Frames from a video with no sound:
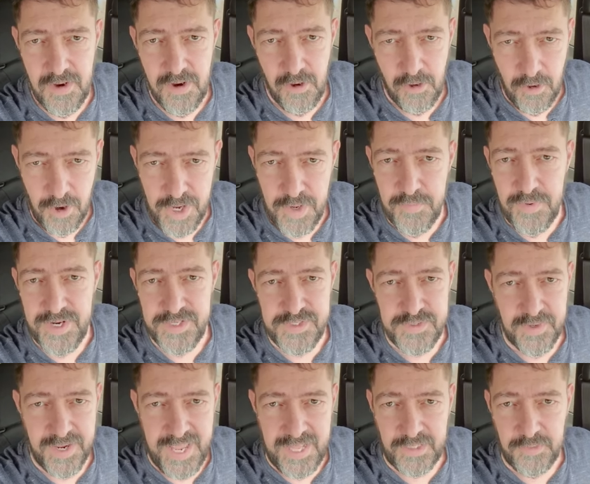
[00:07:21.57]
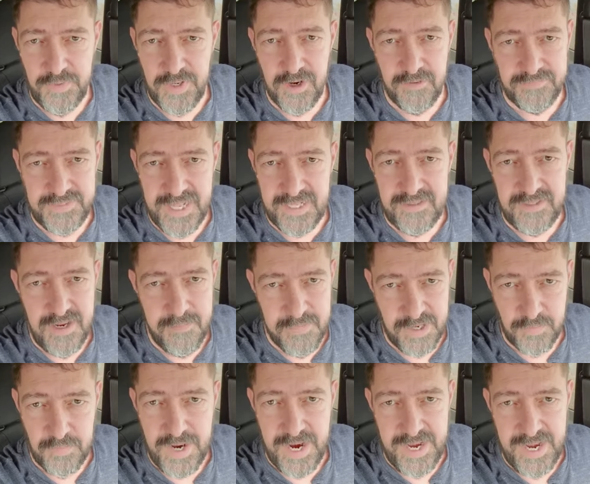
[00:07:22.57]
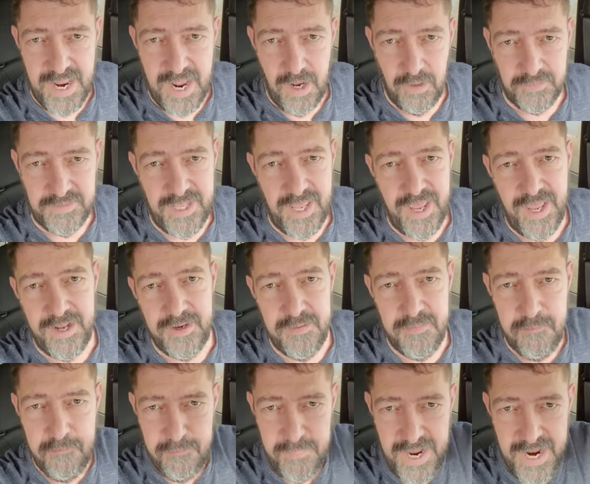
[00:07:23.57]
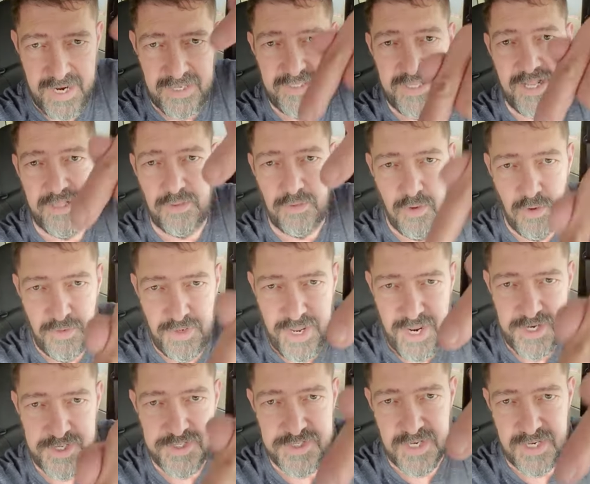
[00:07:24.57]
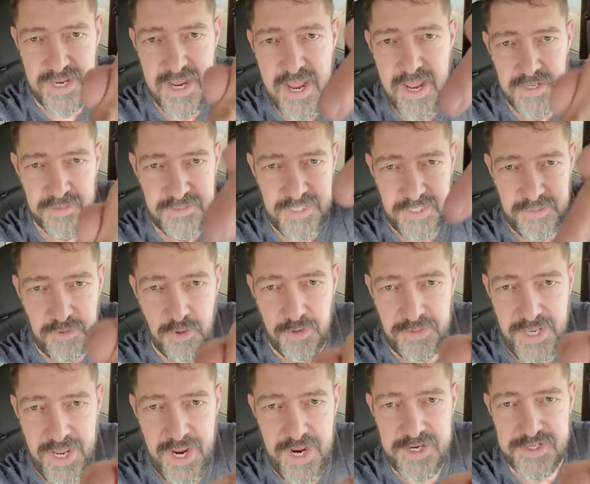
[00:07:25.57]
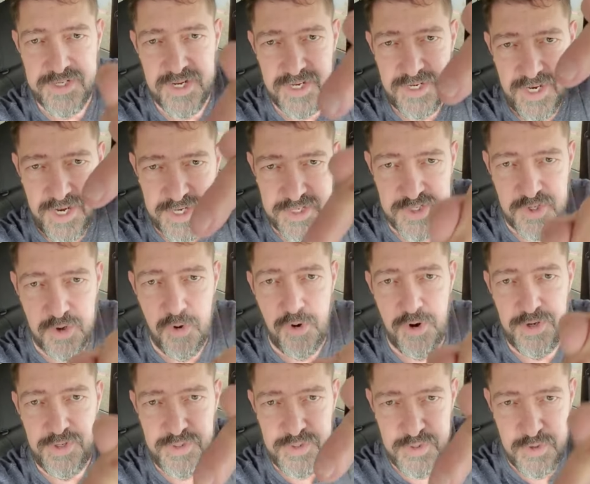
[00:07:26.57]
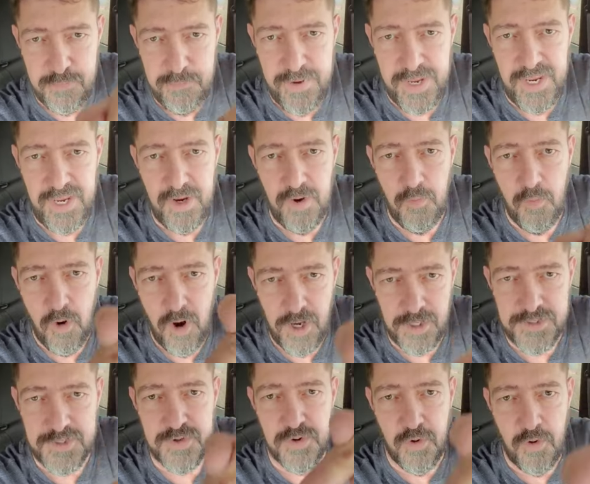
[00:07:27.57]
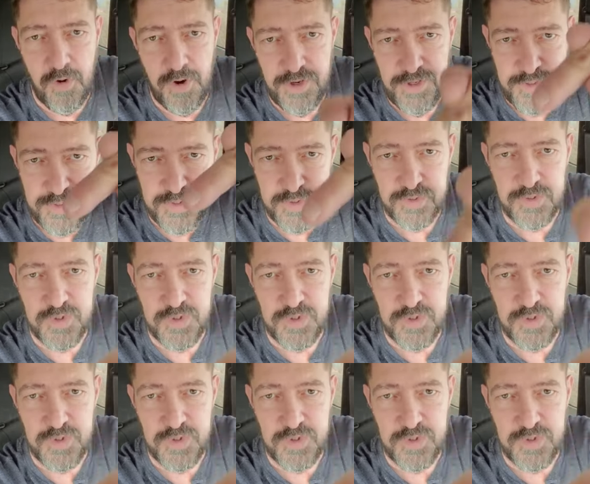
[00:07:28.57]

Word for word: Or you want to get rid of that demon right now? Then make that donation. The donation is going to be what's going to